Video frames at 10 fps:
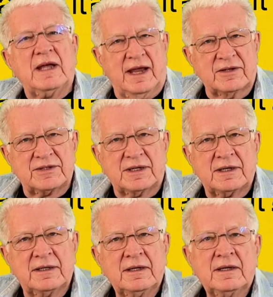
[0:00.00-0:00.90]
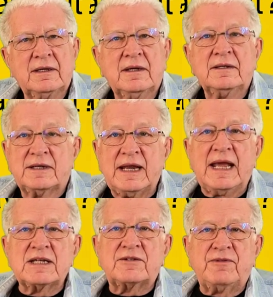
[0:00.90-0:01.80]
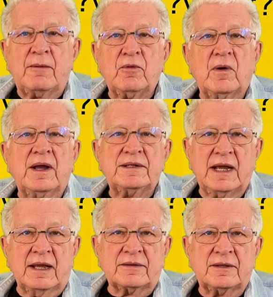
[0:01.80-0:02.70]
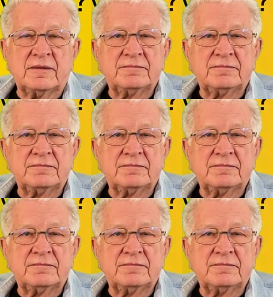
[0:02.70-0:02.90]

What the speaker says: day is it? Today is February 10th.